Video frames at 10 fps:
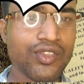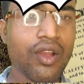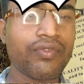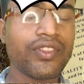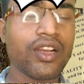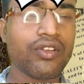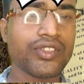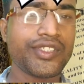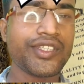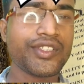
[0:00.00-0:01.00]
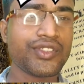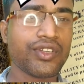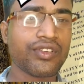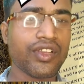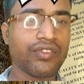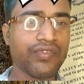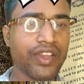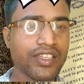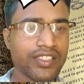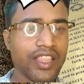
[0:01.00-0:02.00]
of the Constitution confers